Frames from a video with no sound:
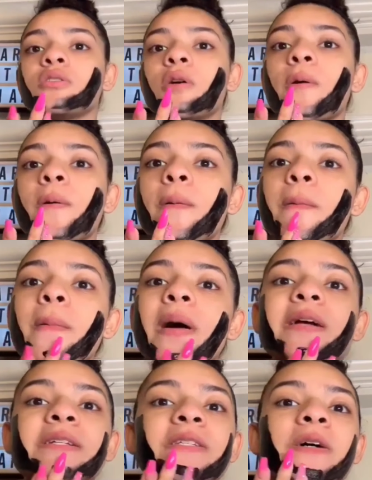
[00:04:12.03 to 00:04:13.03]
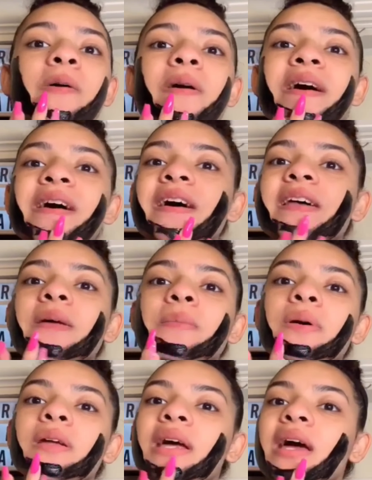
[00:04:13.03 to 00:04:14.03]
So I just go ahead and
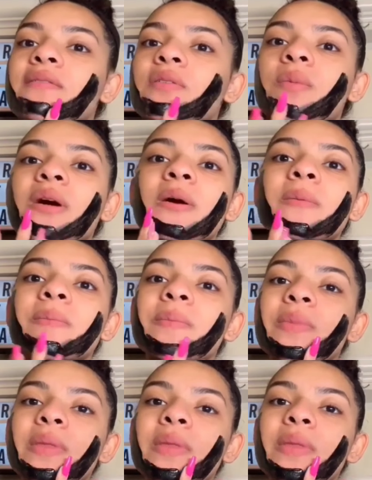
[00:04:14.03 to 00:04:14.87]
put it everywhere.